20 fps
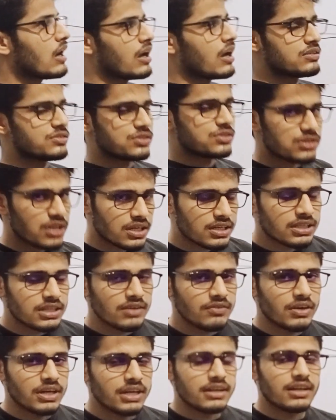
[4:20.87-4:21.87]

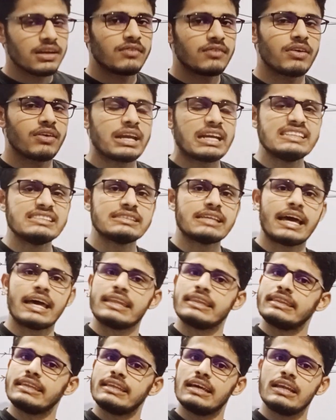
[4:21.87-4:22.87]
constructive interference
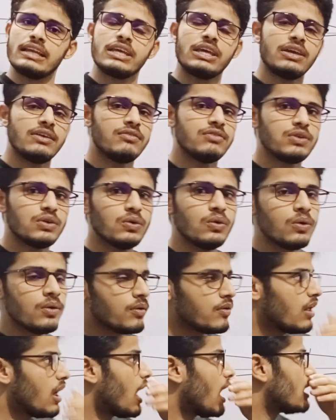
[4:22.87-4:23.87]
and they'll give you
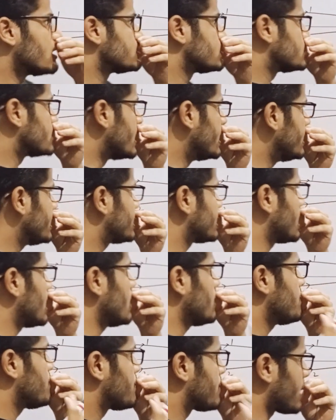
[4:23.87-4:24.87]
a
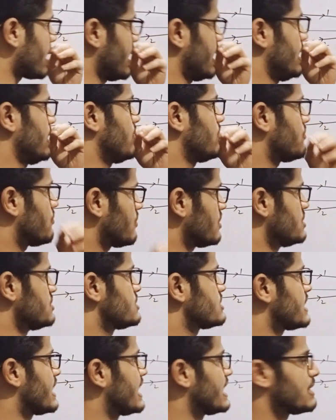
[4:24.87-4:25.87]
central bright
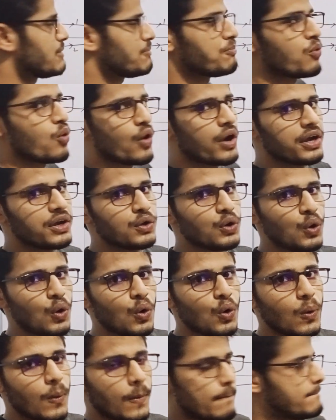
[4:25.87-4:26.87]
fringe at point
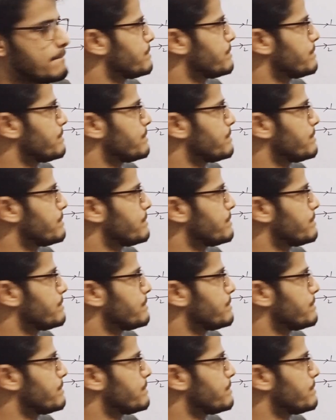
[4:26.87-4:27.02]
O.